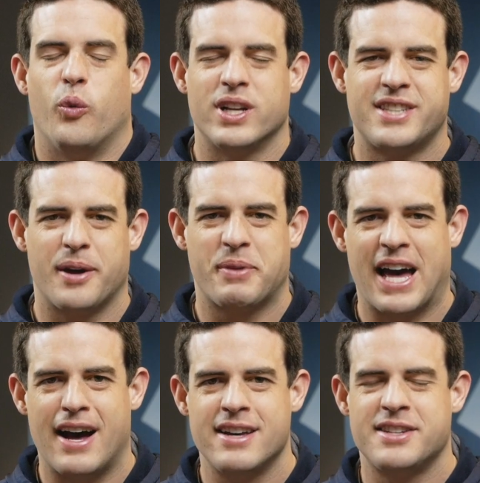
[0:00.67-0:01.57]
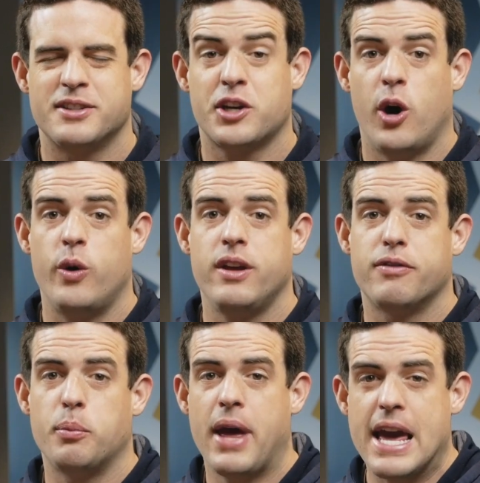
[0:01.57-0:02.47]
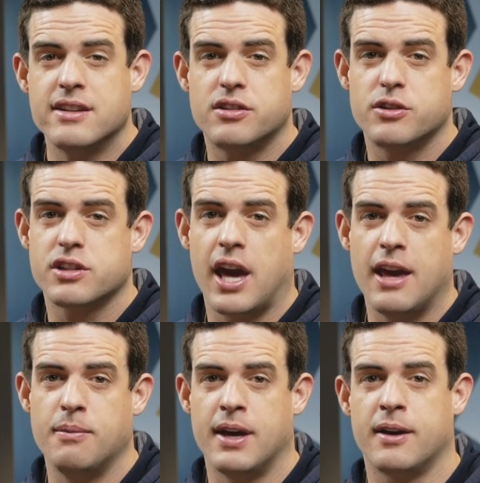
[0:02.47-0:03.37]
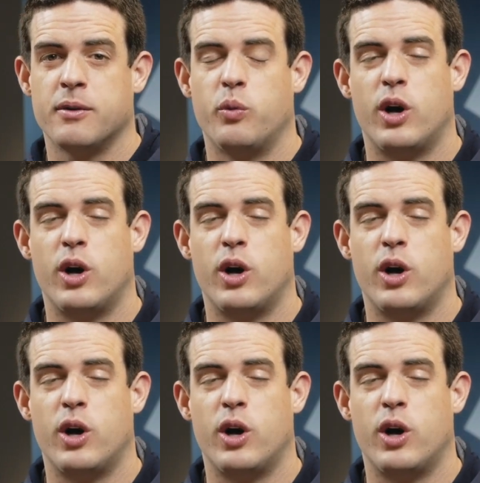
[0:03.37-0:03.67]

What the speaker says: What's up guys, it's Cody from Pacers Gaming.